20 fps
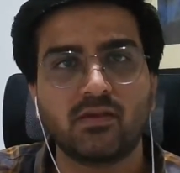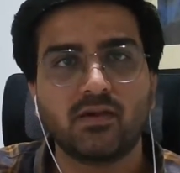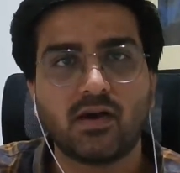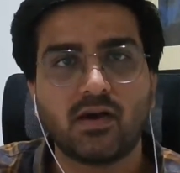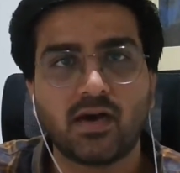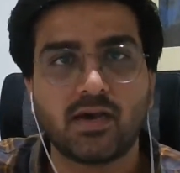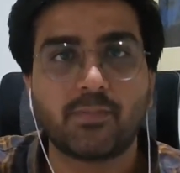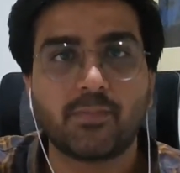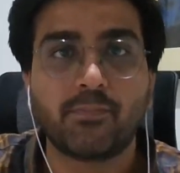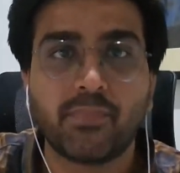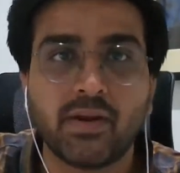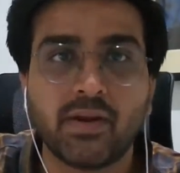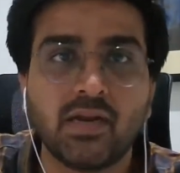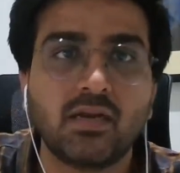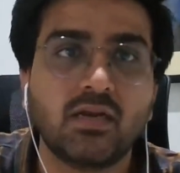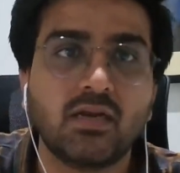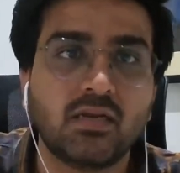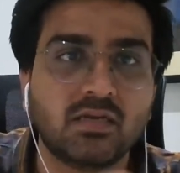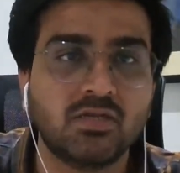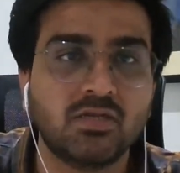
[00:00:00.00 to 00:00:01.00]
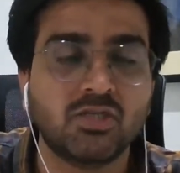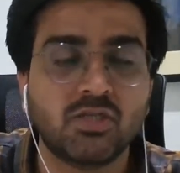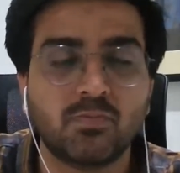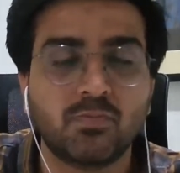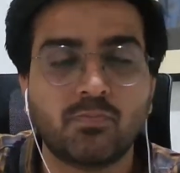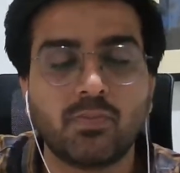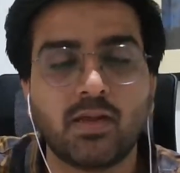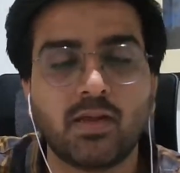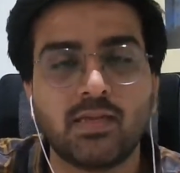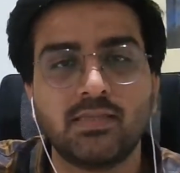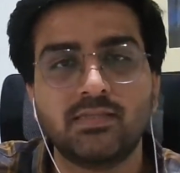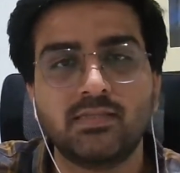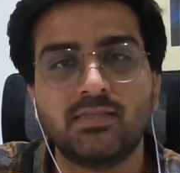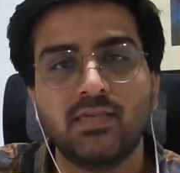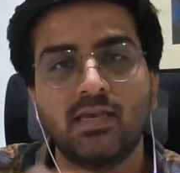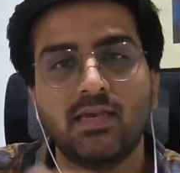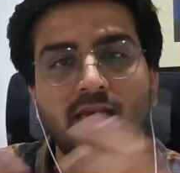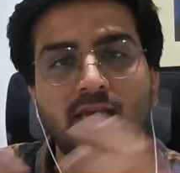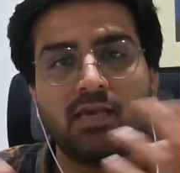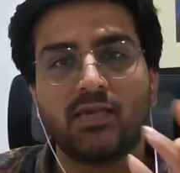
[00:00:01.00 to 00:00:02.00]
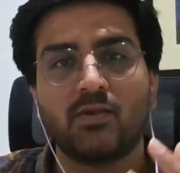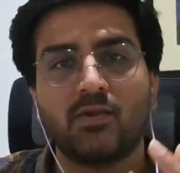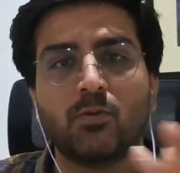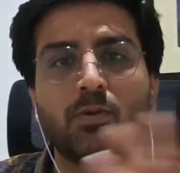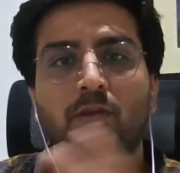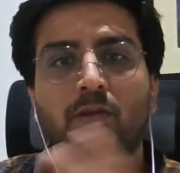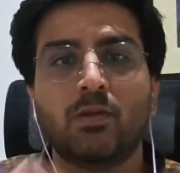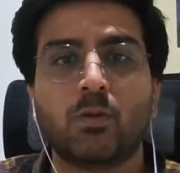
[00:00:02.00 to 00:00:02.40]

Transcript: our paid internship plans. You can